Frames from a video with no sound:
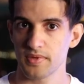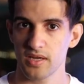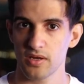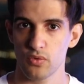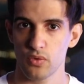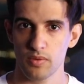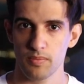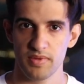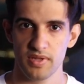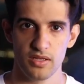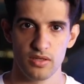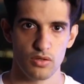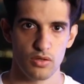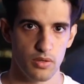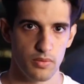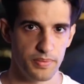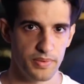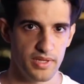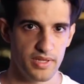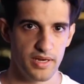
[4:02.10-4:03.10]
a 1 minute
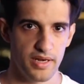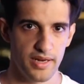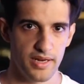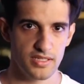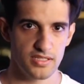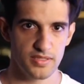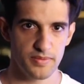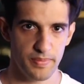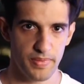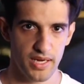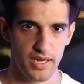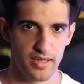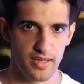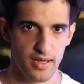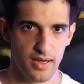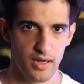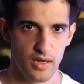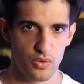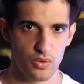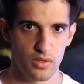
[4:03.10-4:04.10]
opening range
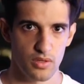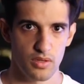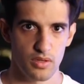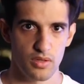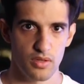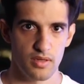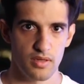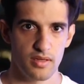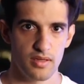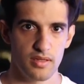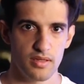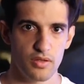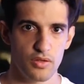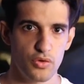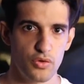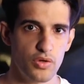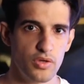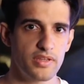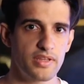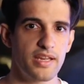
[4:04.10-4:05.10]
breakout, you
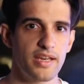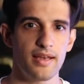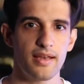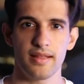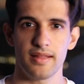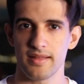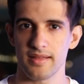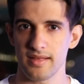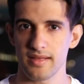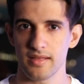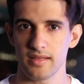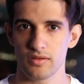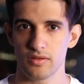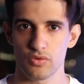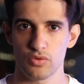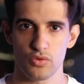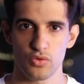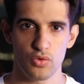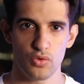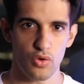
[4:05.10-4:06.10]
don't really need to
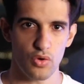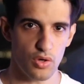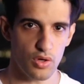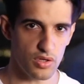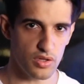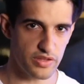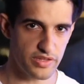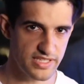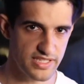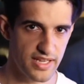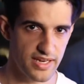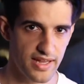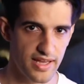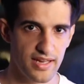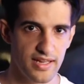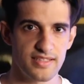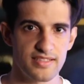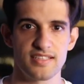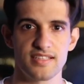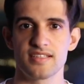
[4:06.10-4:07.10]
do all these
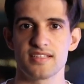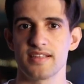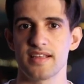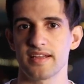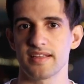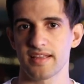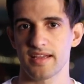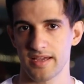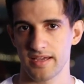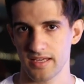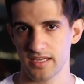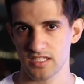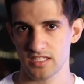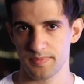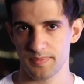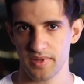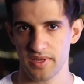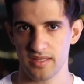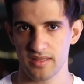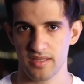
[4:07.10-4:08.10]
analysis that I
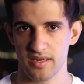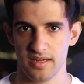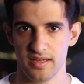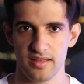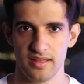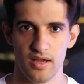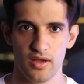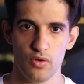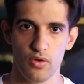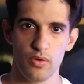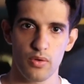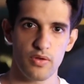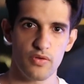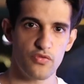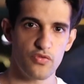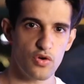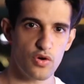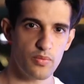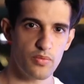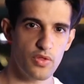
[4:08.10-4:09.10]
explained right now, going
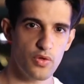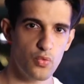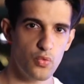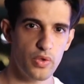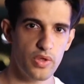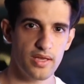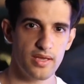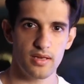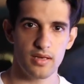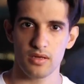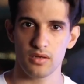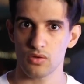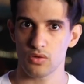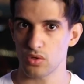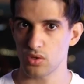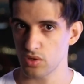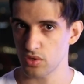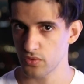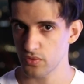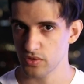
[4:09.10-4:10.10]
from the weekly all
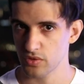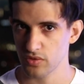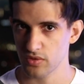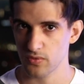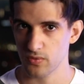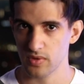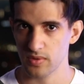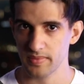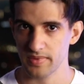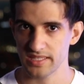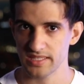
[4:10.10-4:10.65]
the way to the 1 minute